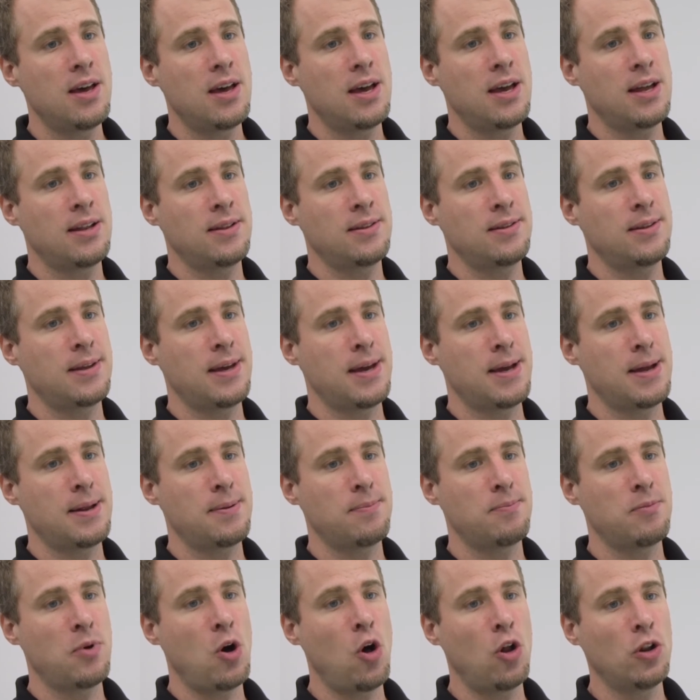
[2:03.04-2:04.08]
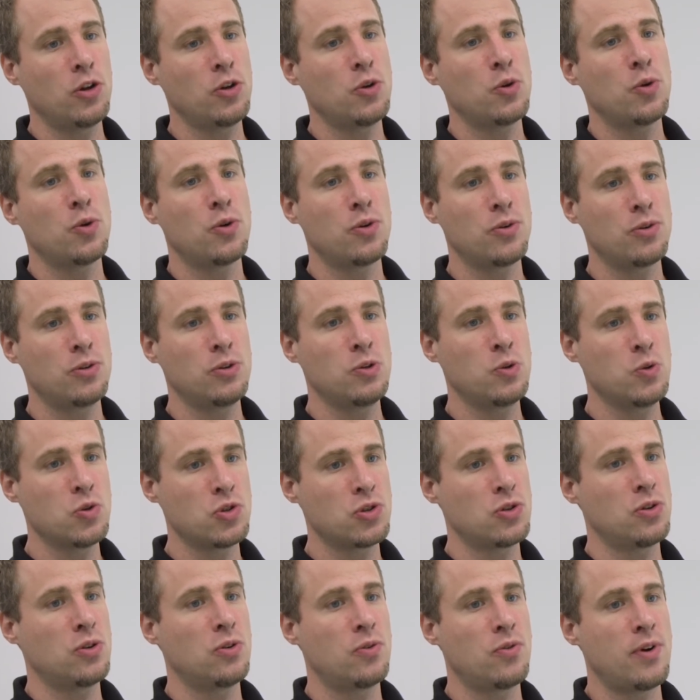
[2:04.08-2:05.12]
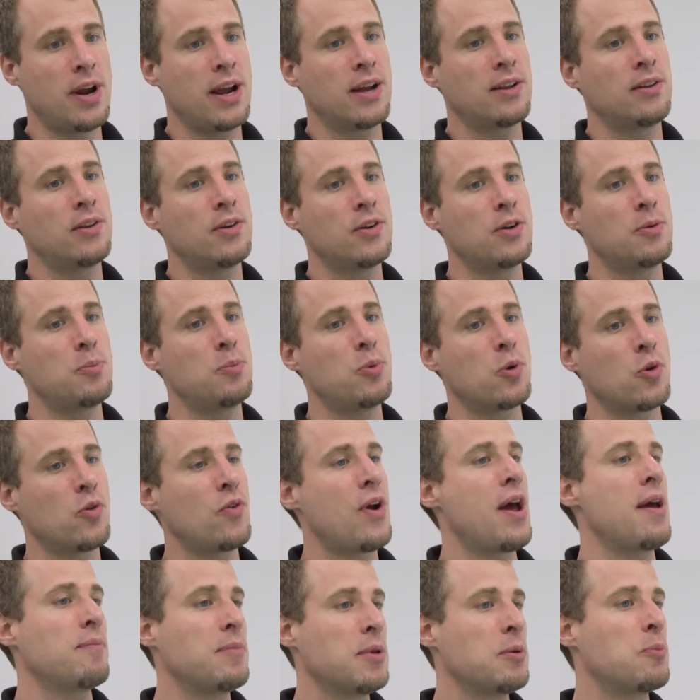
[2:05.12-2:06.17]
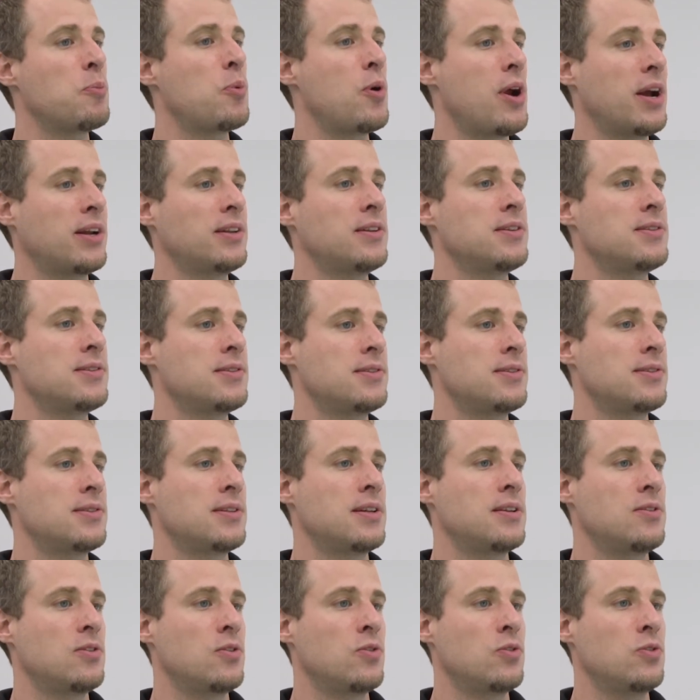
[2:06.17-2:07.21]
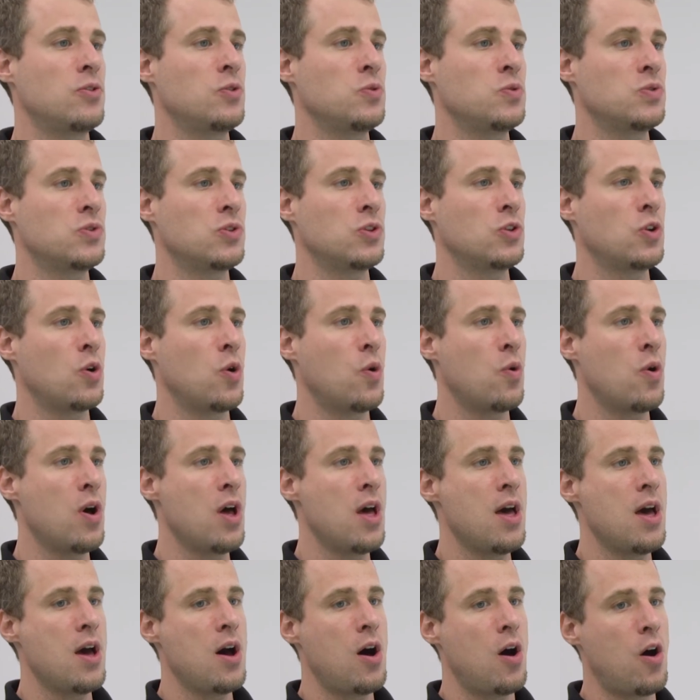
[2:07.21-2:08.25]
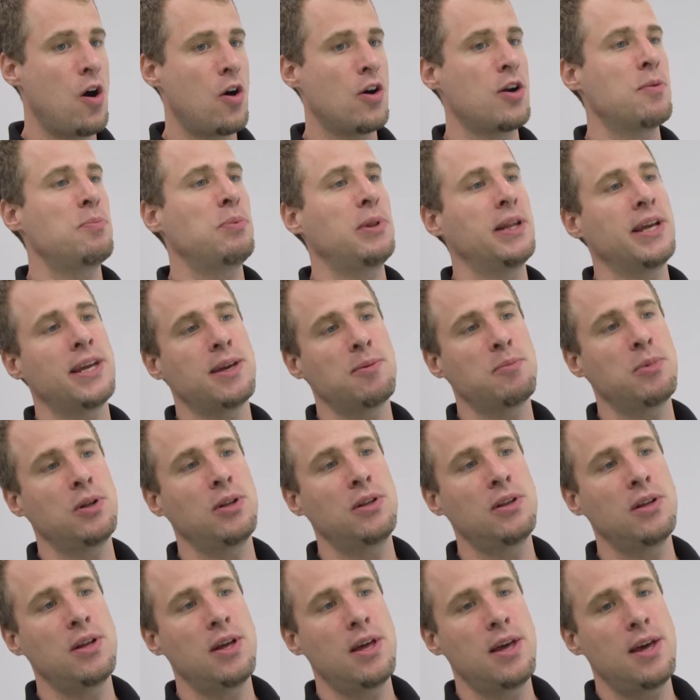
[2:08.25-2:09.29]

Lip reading: And then all your usual regular programming practices that you're used to know are applicable.